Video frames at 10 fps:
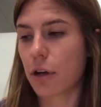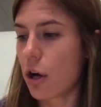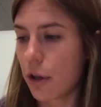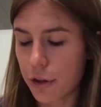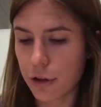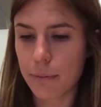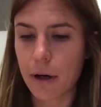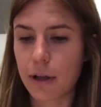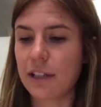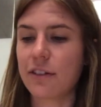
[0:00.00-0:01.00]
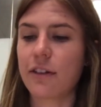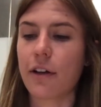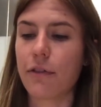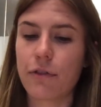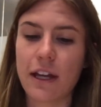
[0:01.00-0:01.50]
all third-party
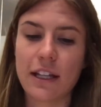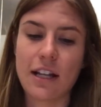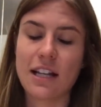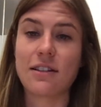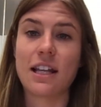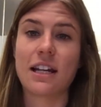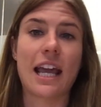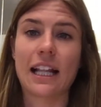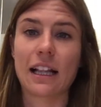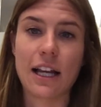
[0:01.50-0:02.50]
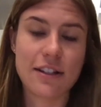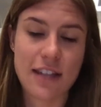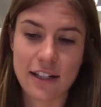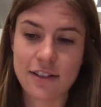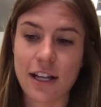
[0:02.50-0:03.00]
stuff and then analyze
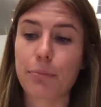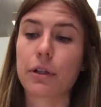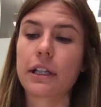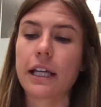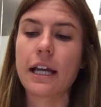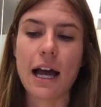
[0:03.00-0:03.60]
that separately.